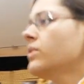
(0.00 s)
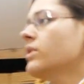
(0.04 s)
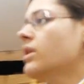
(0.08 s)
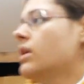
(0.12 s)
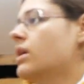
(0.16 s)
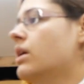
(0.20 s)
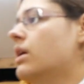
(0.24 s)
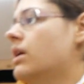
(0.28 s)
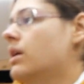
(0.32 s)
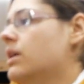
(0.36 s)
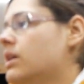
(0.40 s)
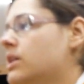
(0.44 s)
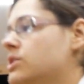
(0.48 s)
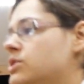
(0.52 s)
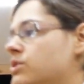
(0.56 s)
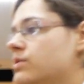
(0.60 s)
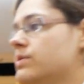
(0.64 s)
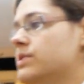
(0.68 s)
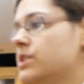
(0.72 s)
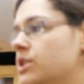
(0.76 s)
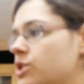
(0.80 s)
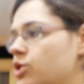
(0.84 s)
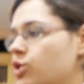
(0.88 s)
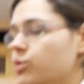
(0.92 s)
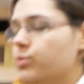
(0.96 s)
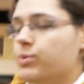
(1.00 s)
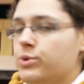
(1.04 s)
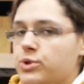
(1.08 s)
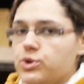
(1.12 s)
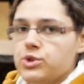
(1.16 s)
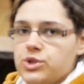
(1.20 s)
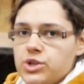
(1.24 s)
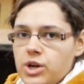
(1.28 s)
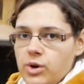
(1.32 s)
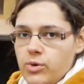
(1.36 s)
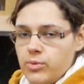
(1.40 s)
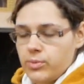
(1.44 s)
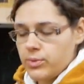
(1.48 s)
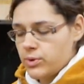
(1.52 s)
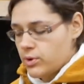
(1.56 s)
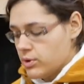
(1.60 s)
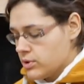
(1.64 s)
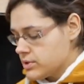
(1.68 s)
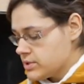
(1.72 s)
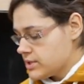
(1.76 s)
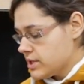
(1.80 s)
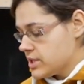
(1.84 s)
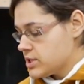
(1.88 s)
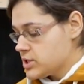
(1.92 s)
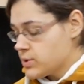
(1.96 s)
Because obviously they do produce carbon
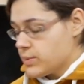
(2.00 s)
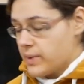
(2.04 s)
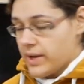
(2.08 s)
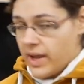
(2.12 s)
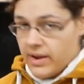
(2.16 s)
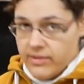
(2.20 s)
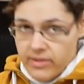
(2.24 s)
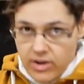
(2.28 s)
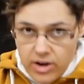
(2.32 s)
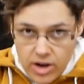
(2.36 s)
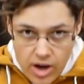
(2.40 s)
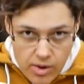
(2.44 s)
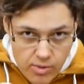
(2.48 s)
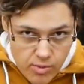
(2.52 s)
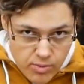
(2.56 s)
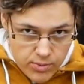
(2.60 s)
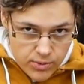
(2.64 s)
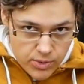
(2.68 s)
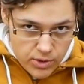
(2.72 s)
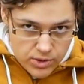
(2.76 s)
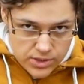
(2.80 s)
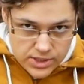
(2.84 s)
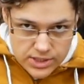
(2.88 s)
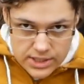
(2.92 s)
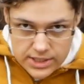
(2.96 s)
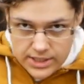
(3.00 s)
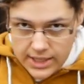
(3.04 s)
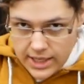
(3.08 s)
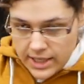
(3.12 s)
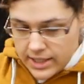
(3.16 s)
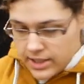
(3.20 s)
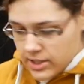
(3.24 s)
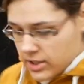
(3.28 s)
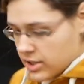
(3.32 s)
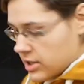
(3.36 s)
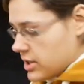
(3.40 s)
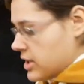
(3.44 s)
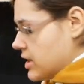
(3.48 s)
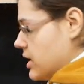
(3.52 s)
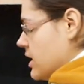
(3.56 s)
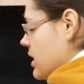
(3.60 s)
monoxide. So we have our carbon monoxide detector